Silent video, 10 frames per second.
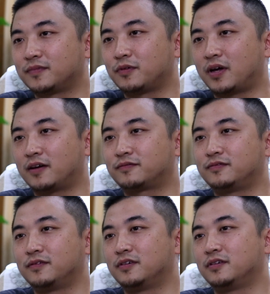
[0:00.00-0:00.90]
We have
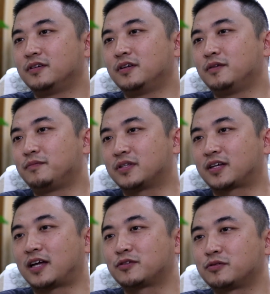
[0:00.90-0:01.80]
been the
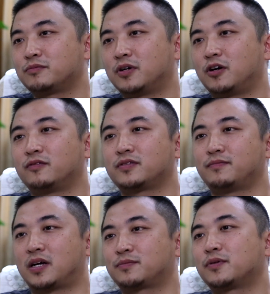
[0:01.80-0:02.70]
consumer of the
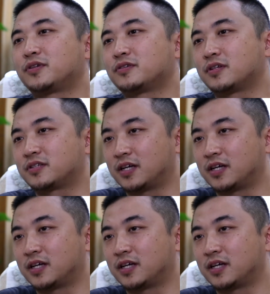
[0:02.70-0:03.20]
mass-produced